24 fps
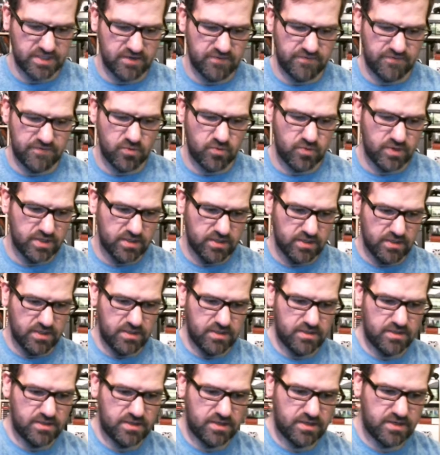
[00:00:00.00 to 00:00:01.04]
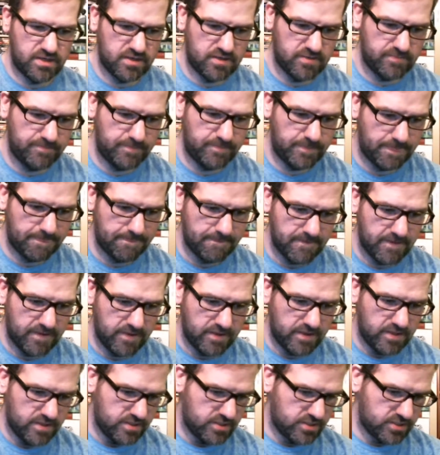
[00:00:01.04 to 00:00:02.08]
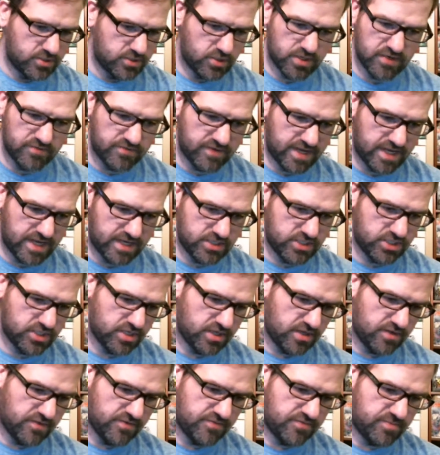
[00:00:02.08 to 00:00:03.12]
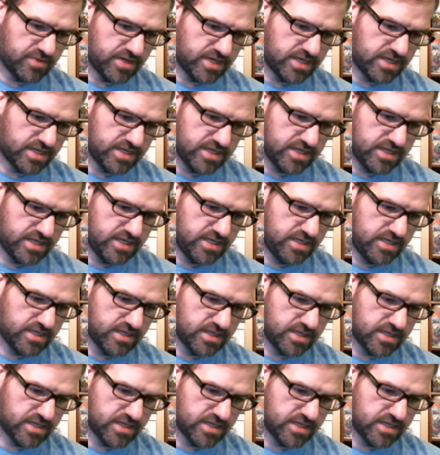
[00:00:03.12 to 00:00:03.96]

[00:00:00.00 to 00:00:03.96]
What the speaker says: if you will. Took advantage of my